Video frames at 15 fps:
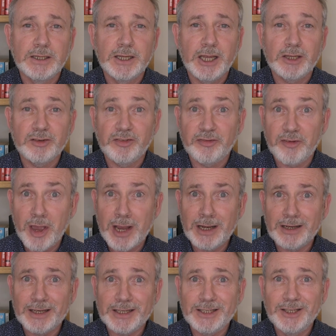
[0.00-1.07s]
And
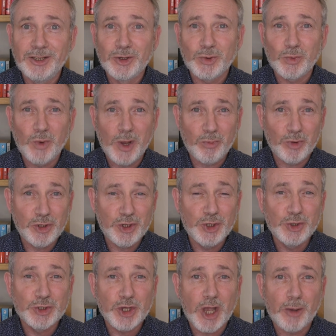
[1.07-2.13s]
finally, when we
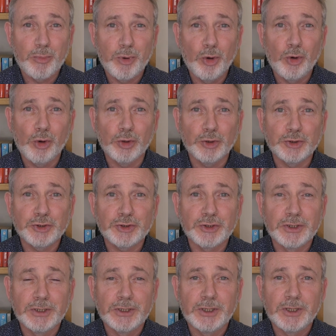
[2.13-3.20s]
use our pause,
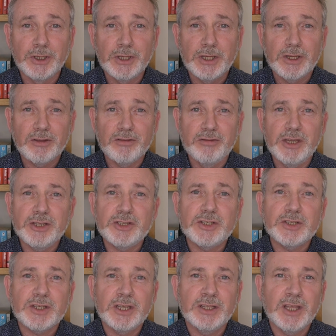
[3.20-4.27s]

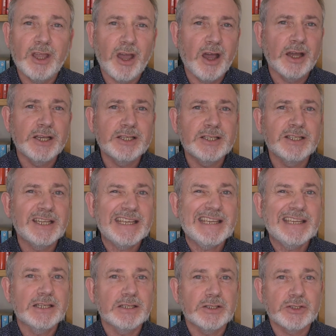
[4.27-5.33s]
this in the eyes and
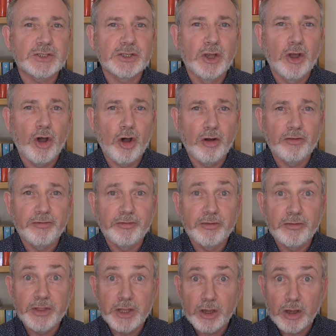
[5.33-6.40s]
ears of
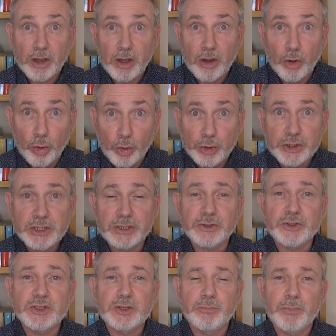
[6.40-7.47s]
the
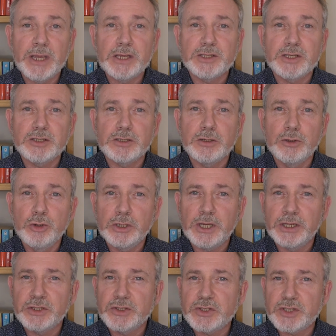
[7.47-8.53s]
audience makes us look
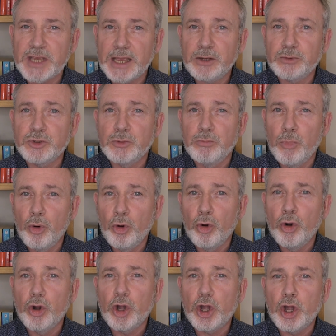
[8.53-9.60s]
and sound
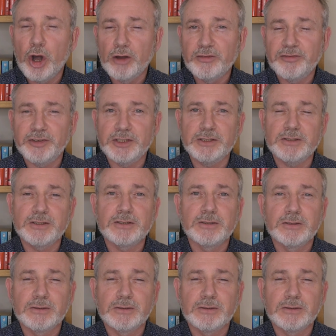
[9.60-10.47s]
more confident.